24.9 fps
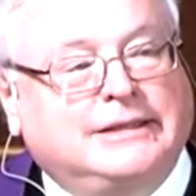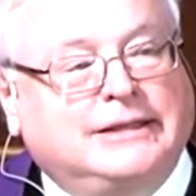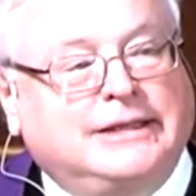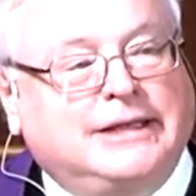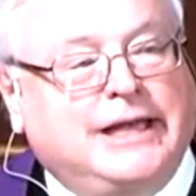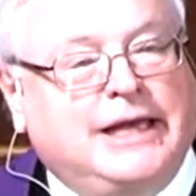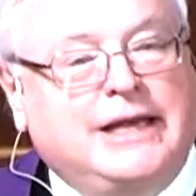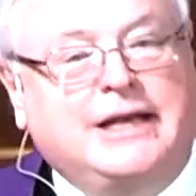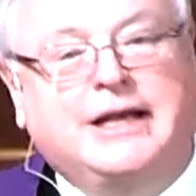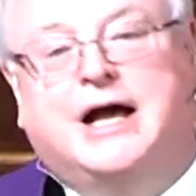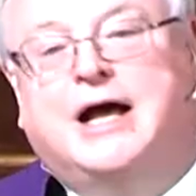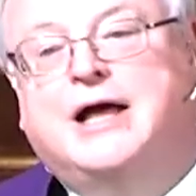
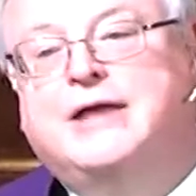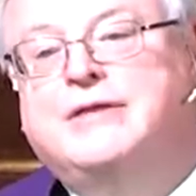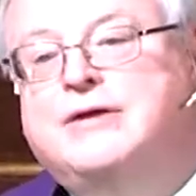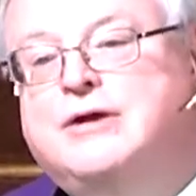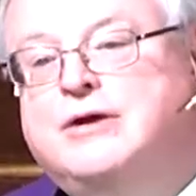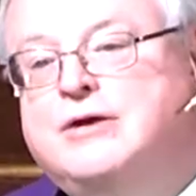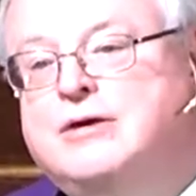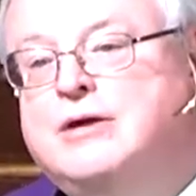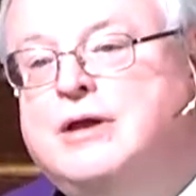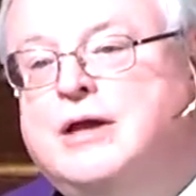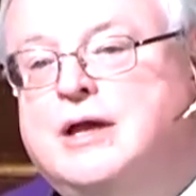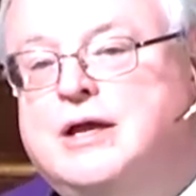and
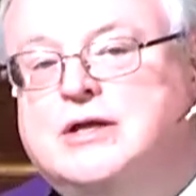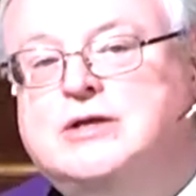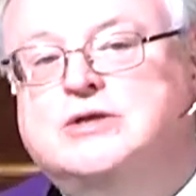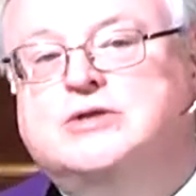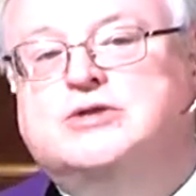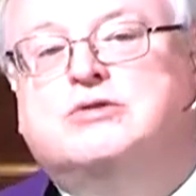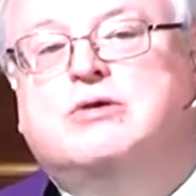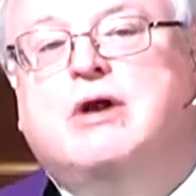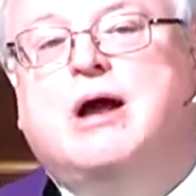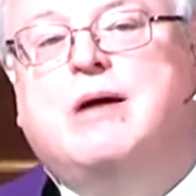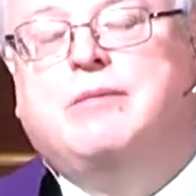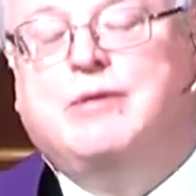other
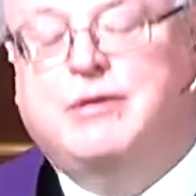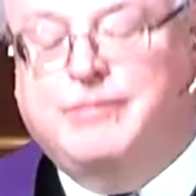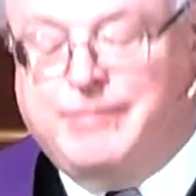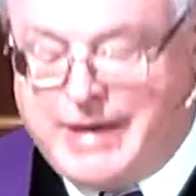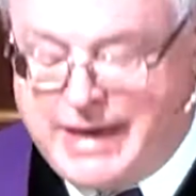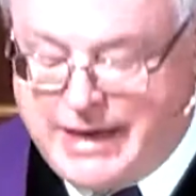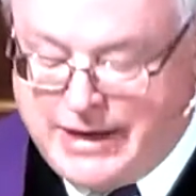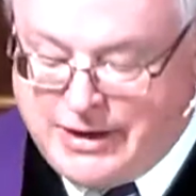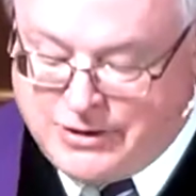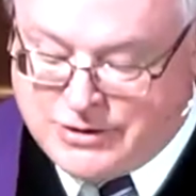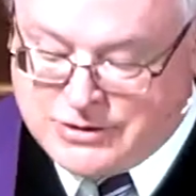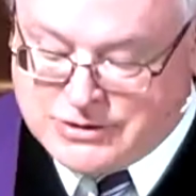
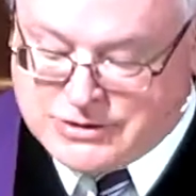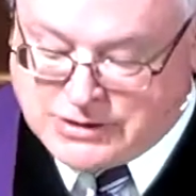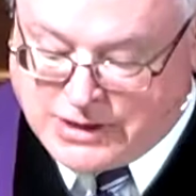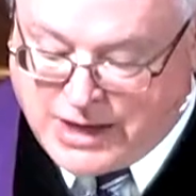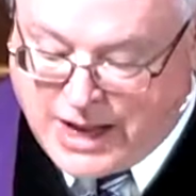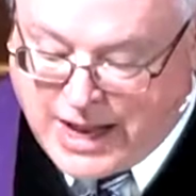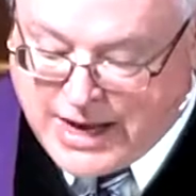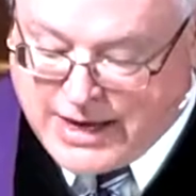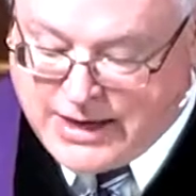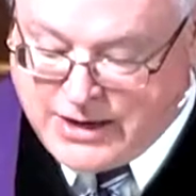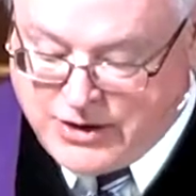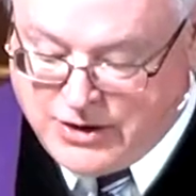troublemakers
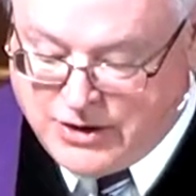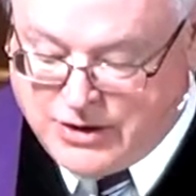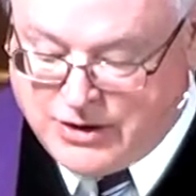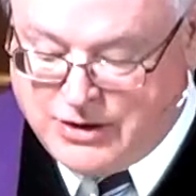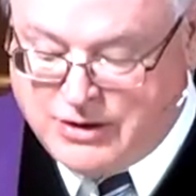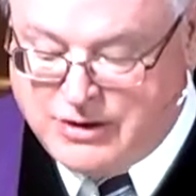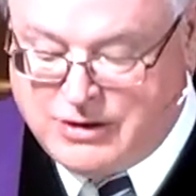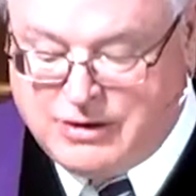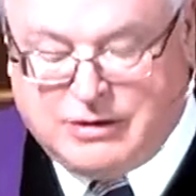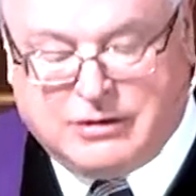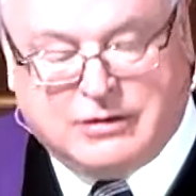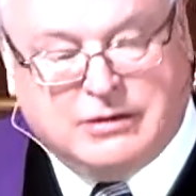like
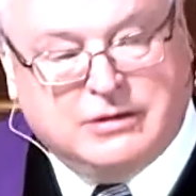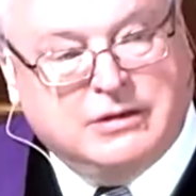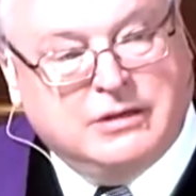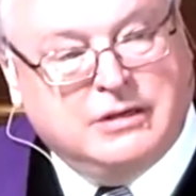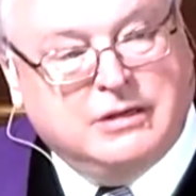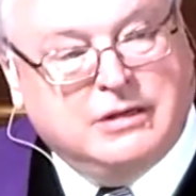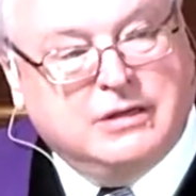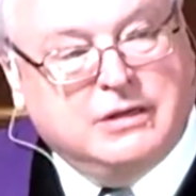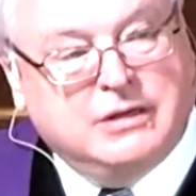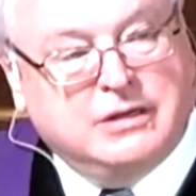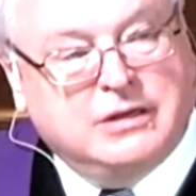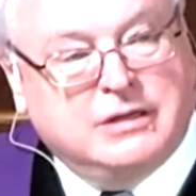her,
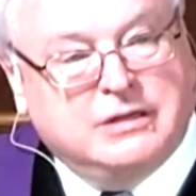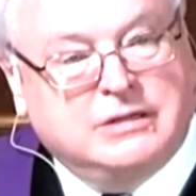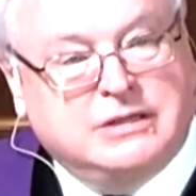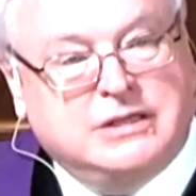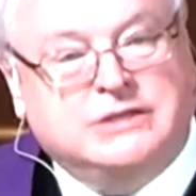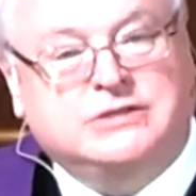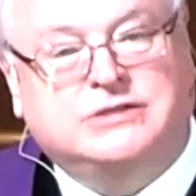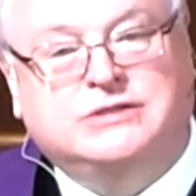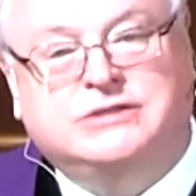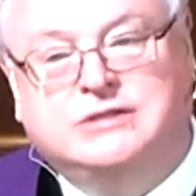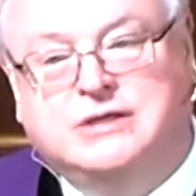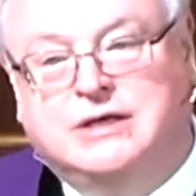
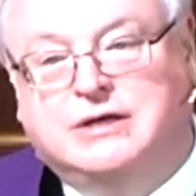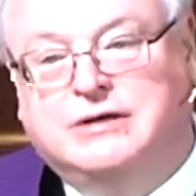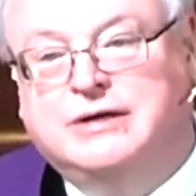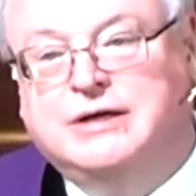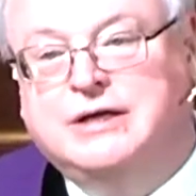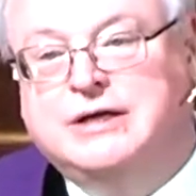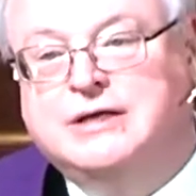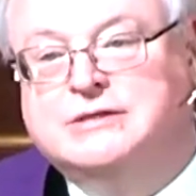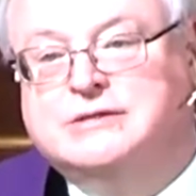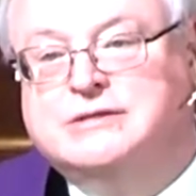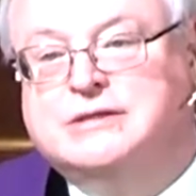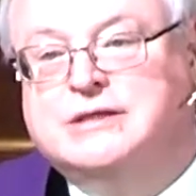this
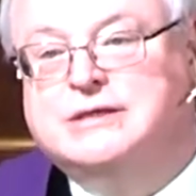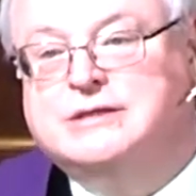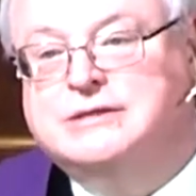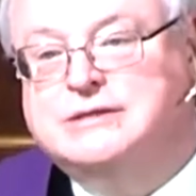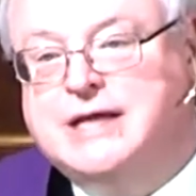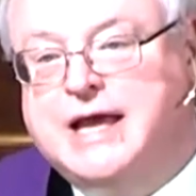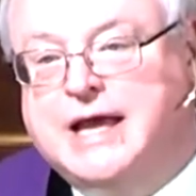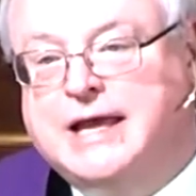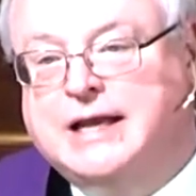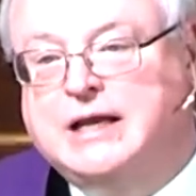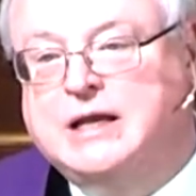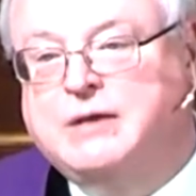serious and
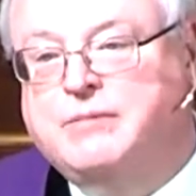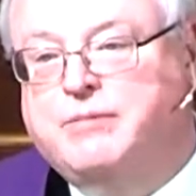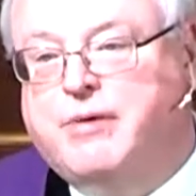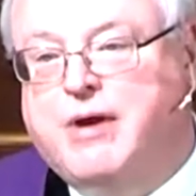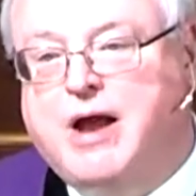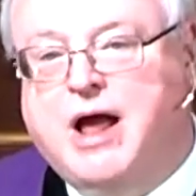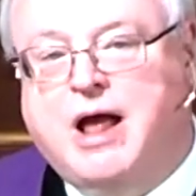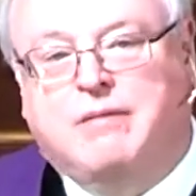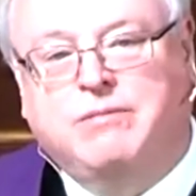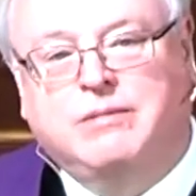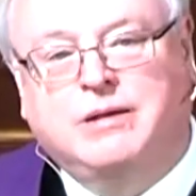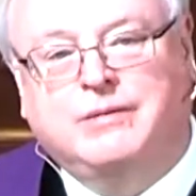deadly
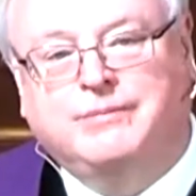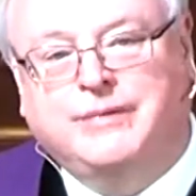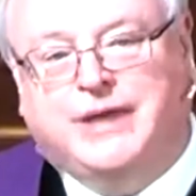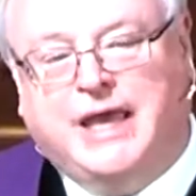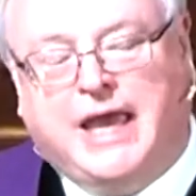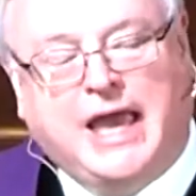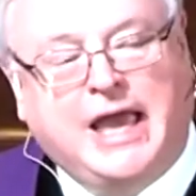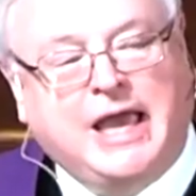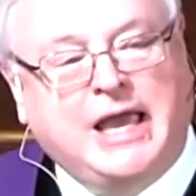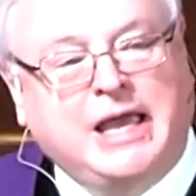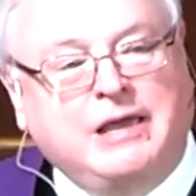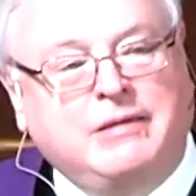problem
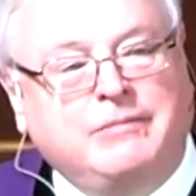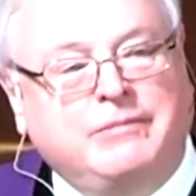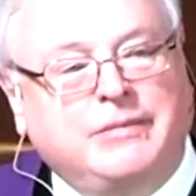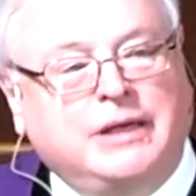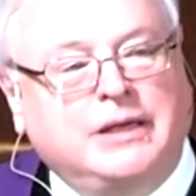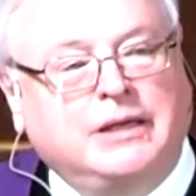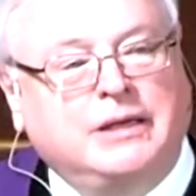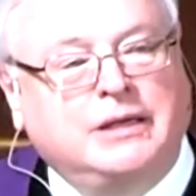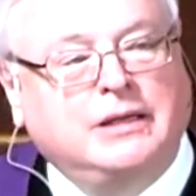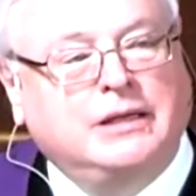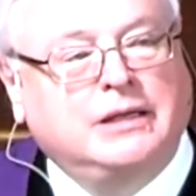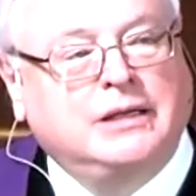came
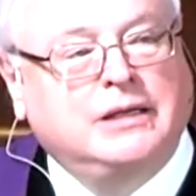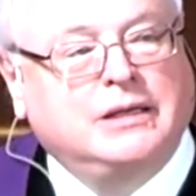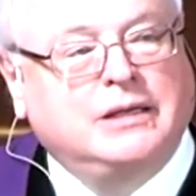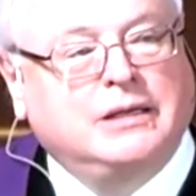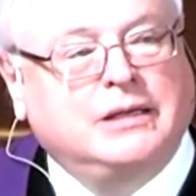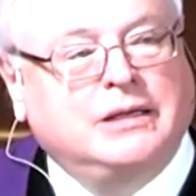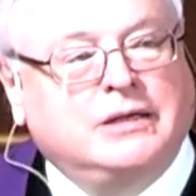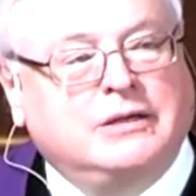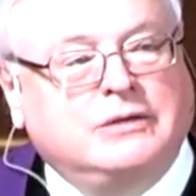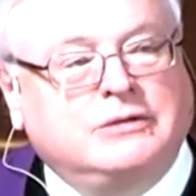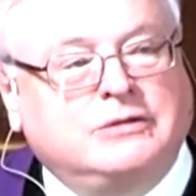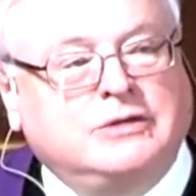
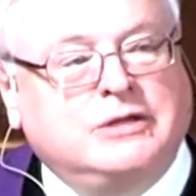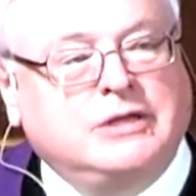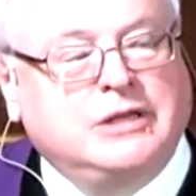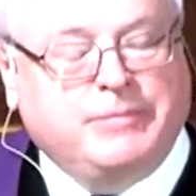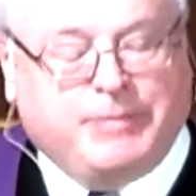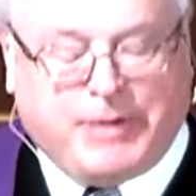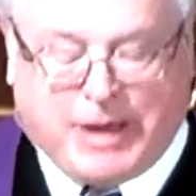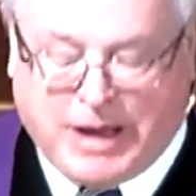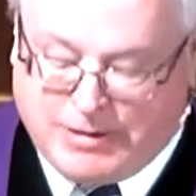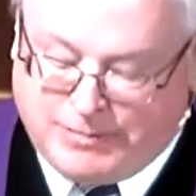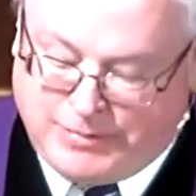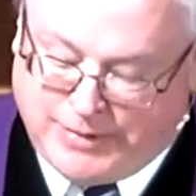to the
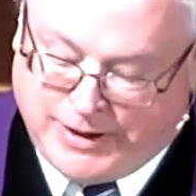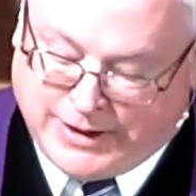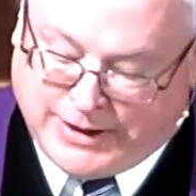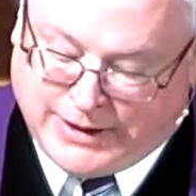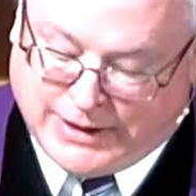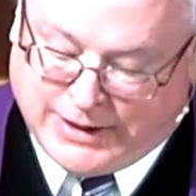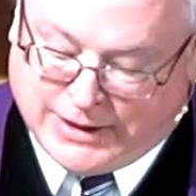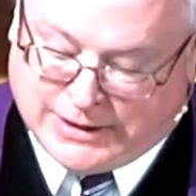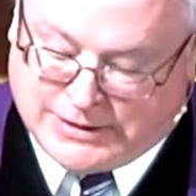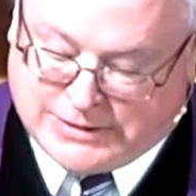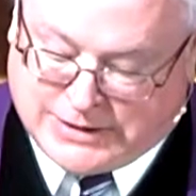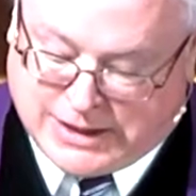public
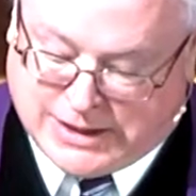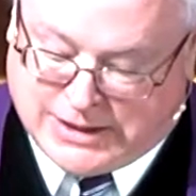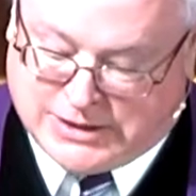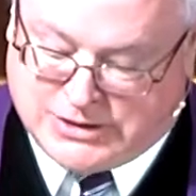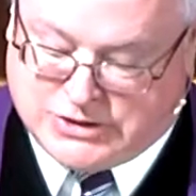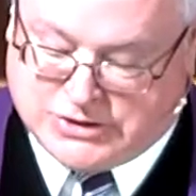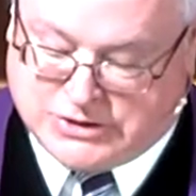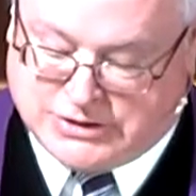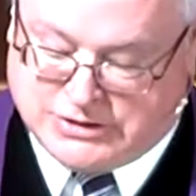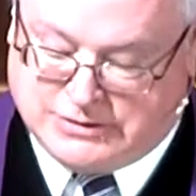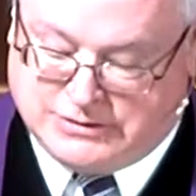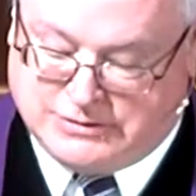
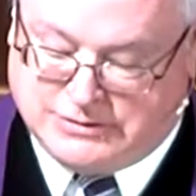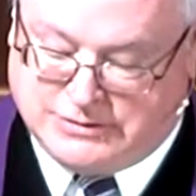attention.